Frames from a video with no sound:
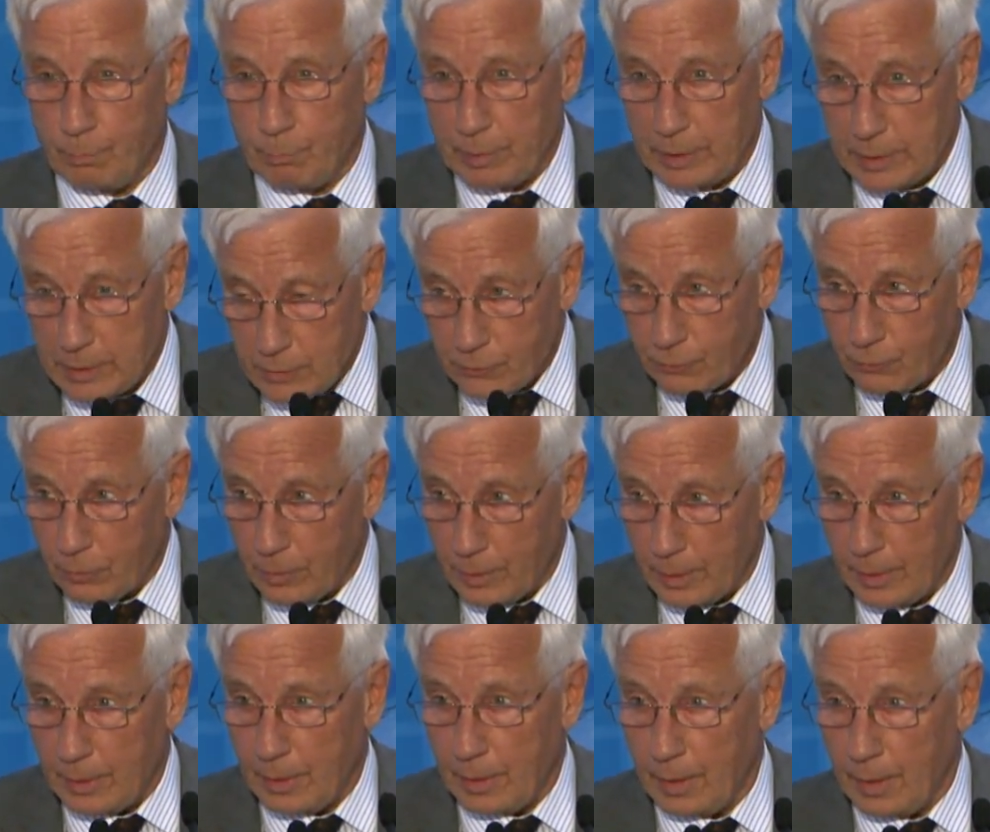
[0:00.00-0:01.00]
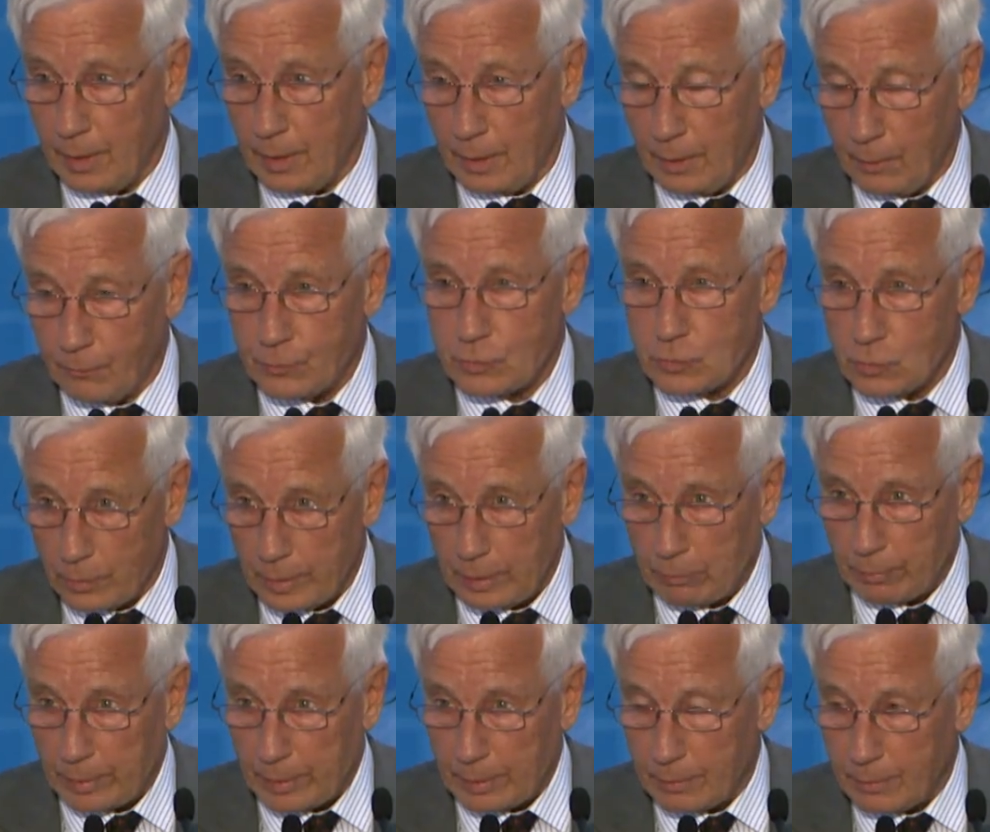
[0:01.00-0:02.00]
peacefully if so
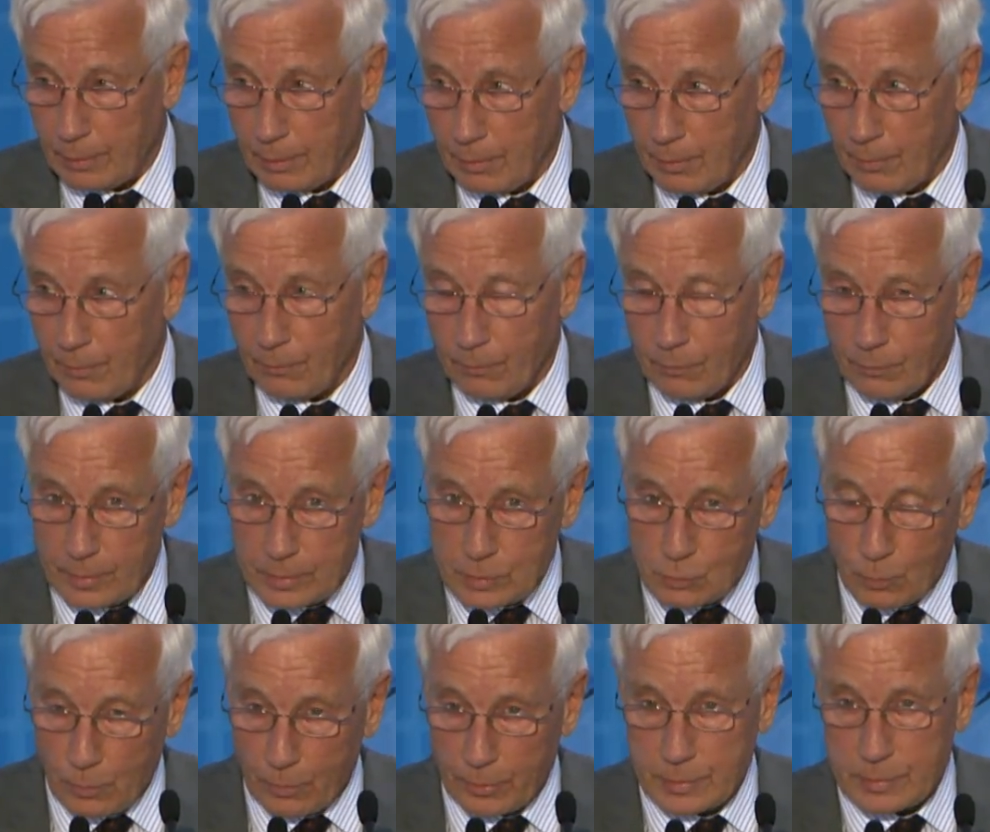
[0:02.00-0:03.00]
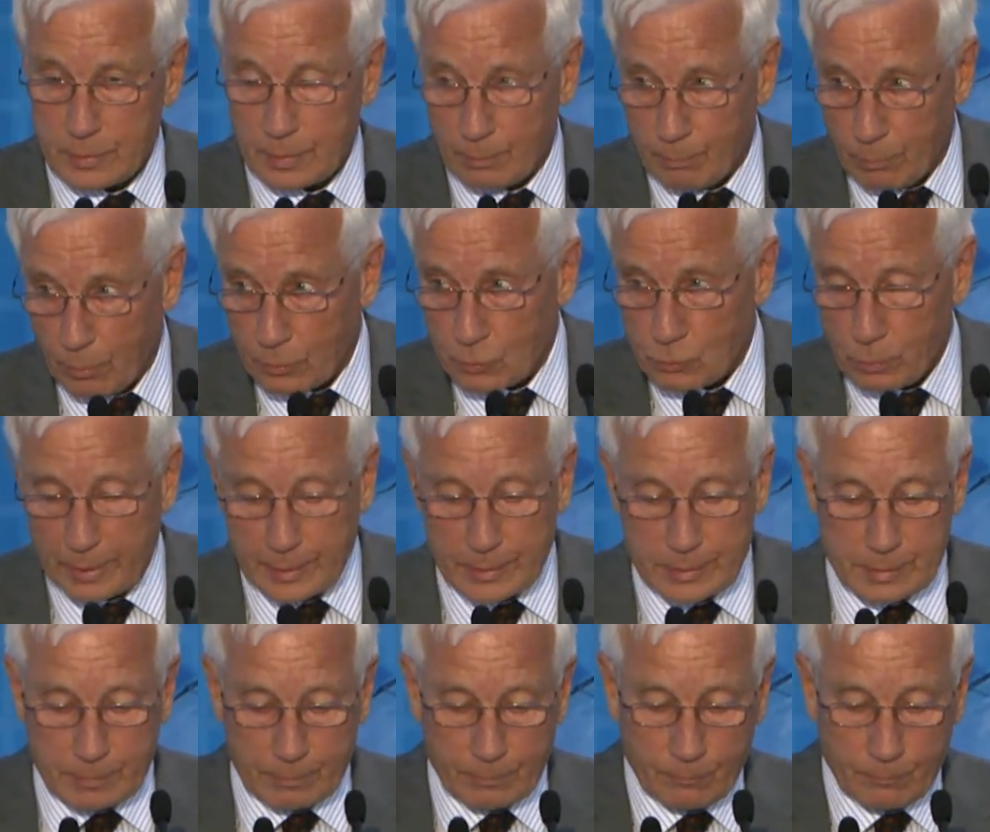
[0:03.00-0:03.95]
agreed. This works in both ways.